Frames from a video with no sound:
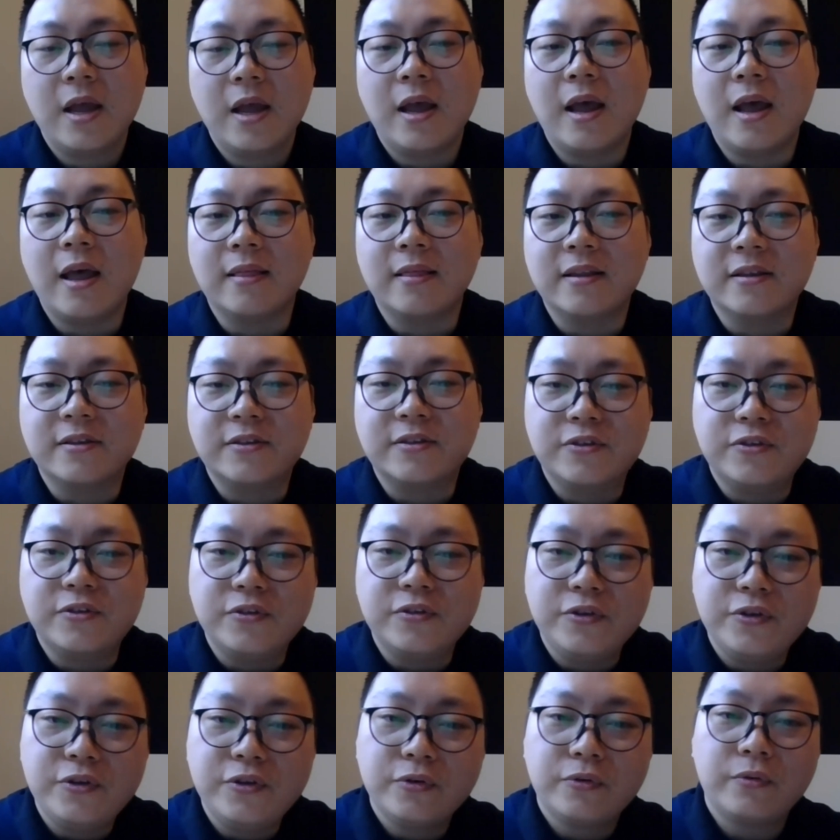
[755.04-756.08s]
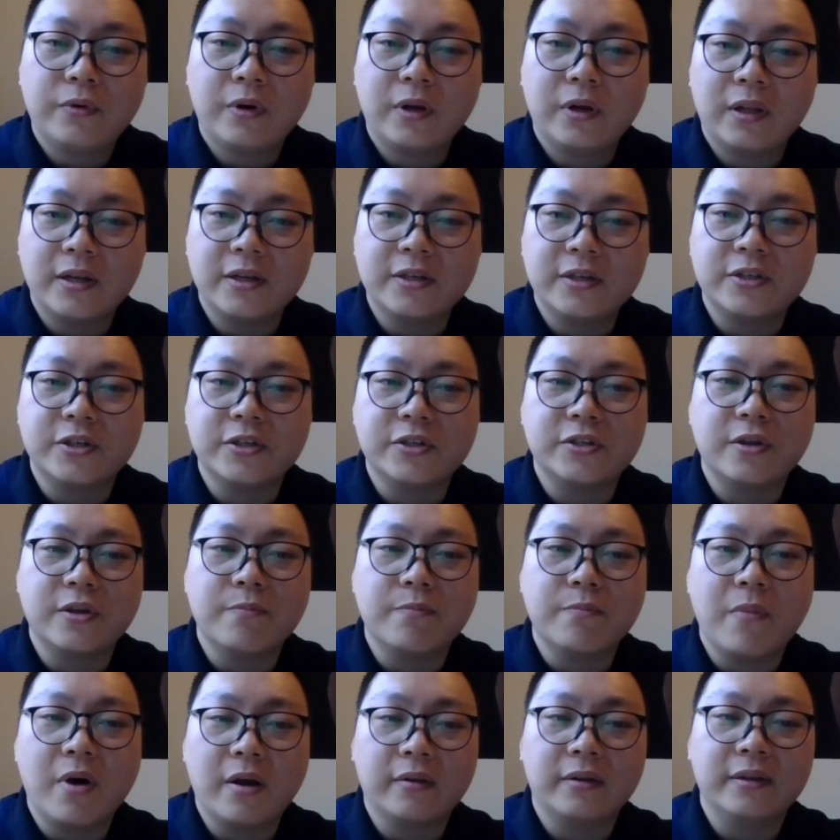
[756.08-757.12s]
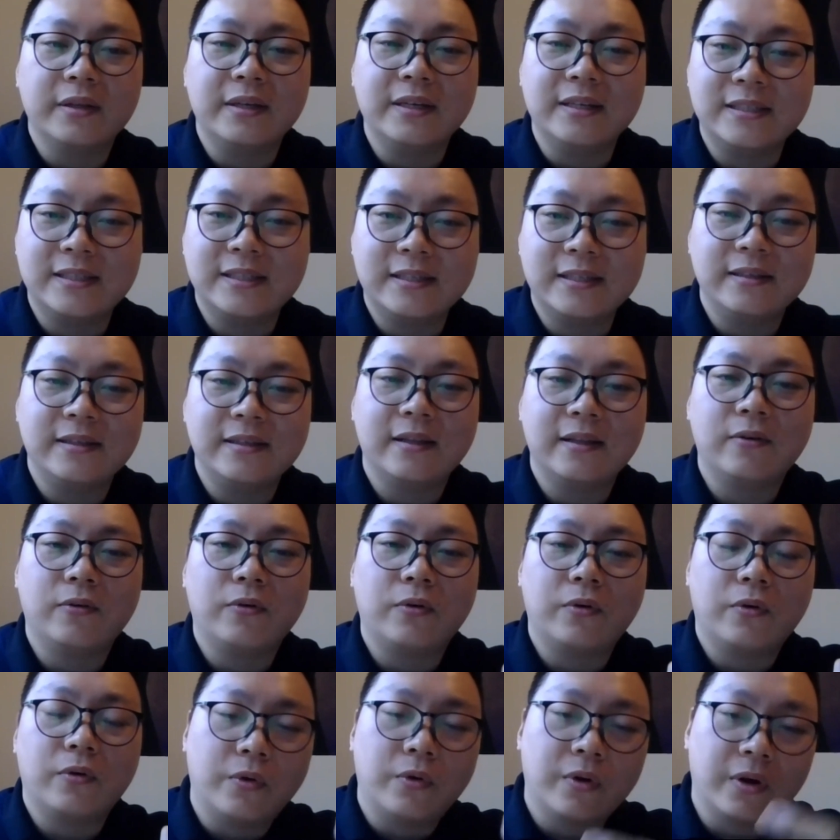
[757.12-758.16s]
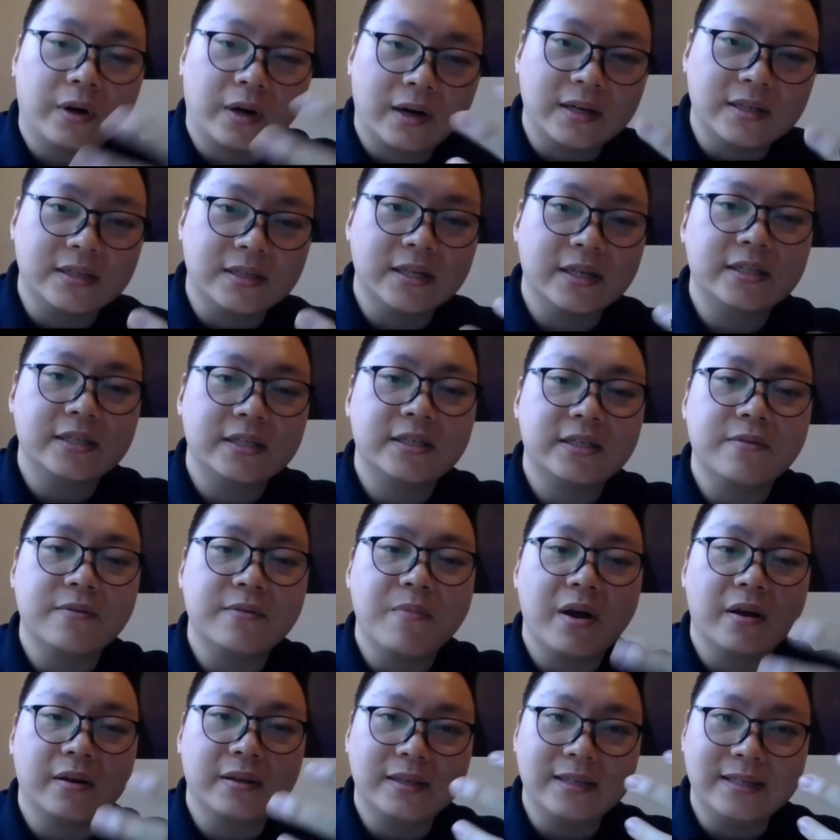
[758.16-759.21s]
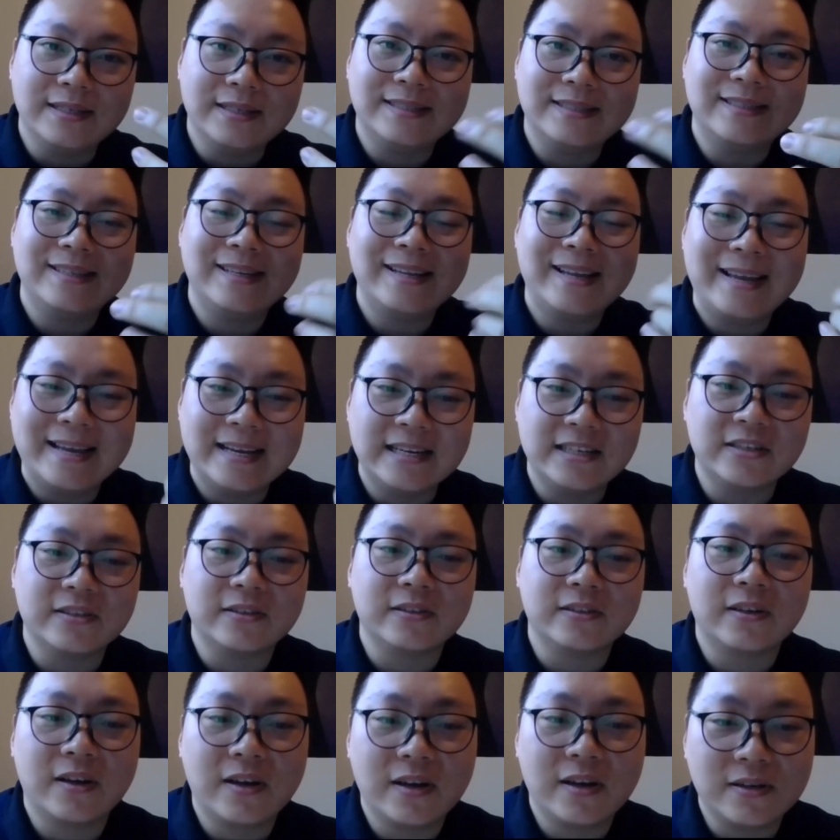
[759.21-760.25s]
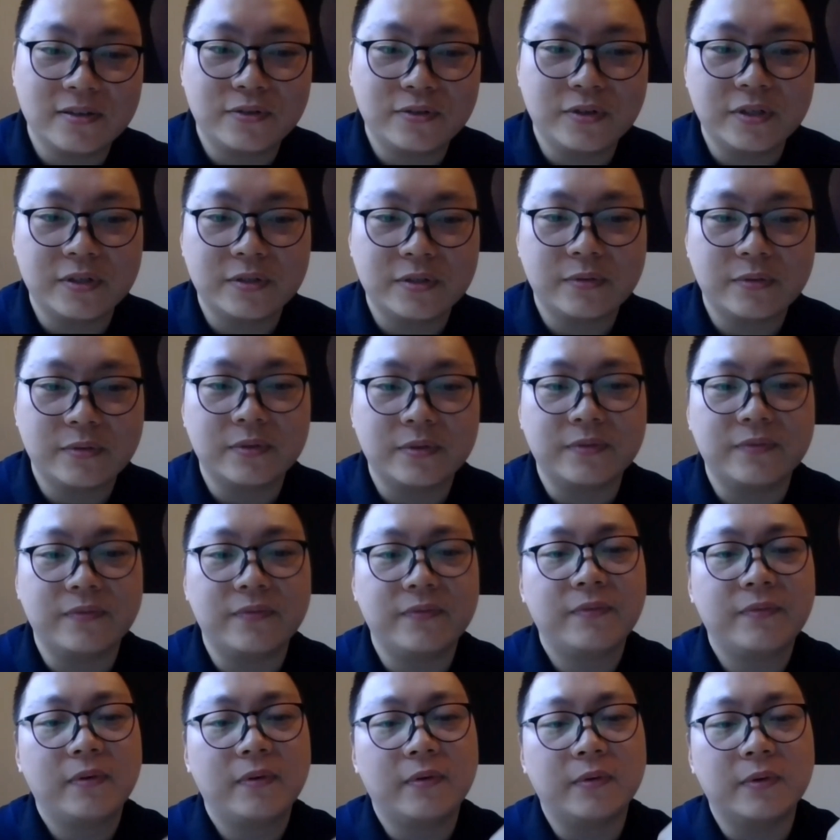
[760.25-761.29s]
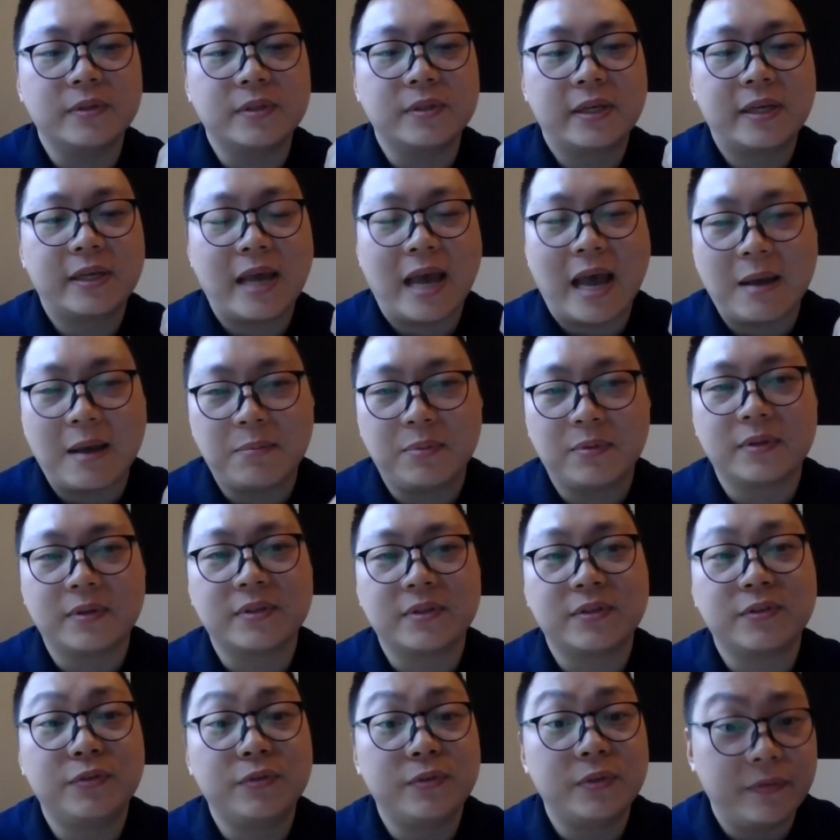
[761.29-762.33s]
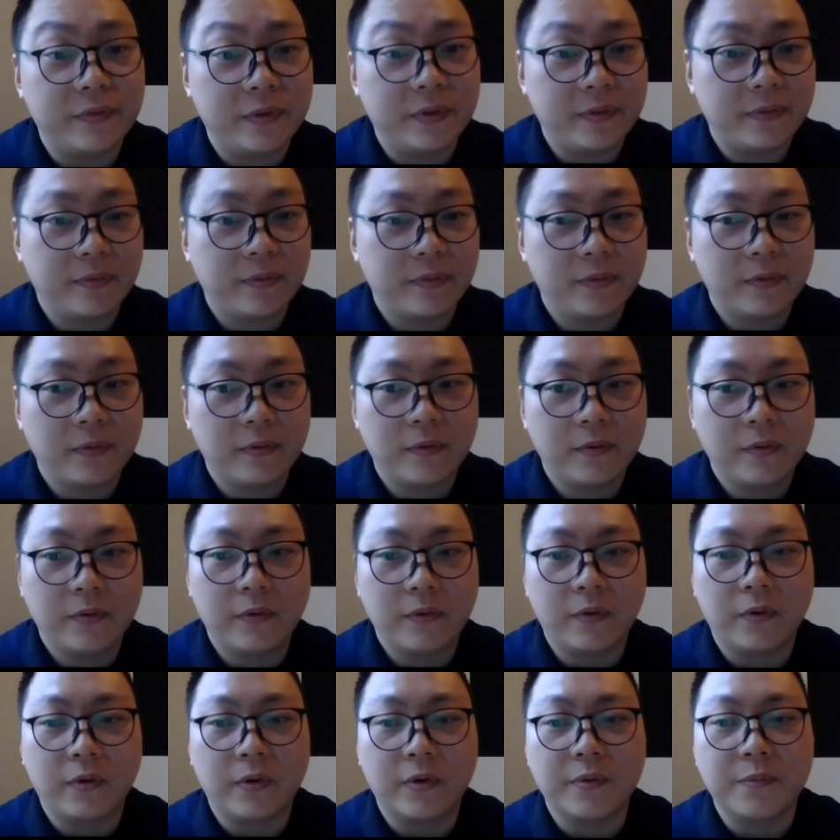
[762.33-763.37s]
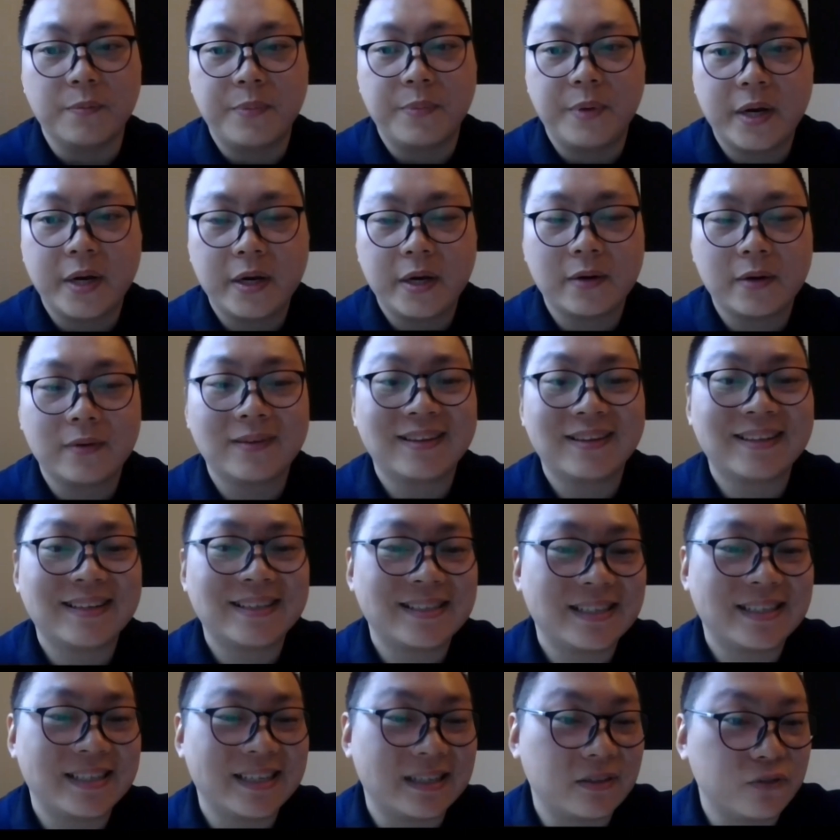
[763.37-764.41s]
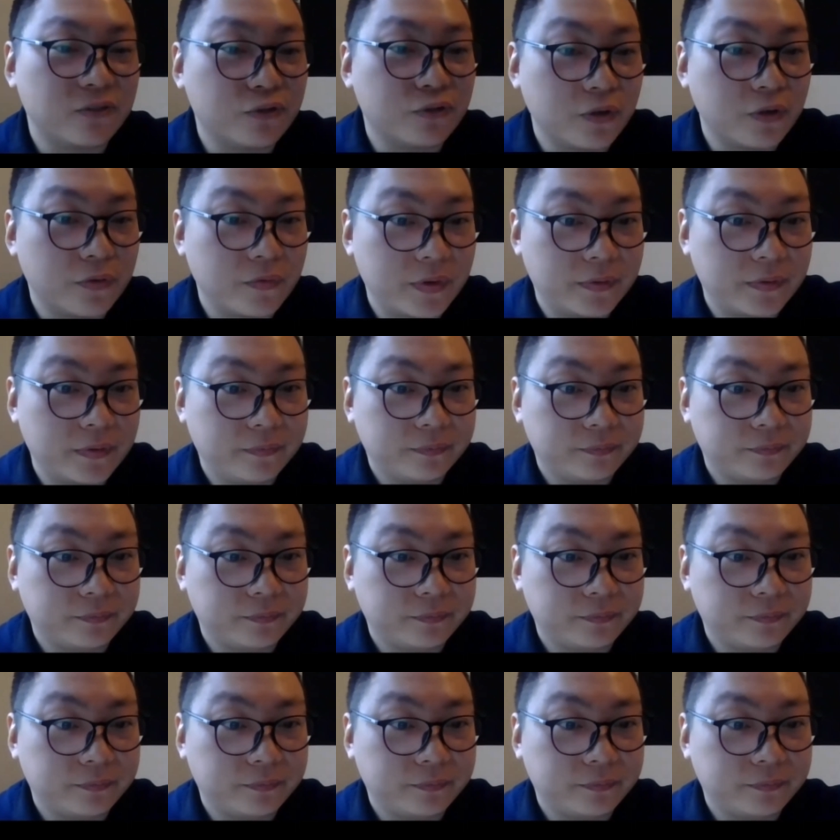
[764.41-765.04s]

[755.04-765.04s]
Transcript: And this new relations among organization among East Asian countries was capitalist driven or imperialistic driven.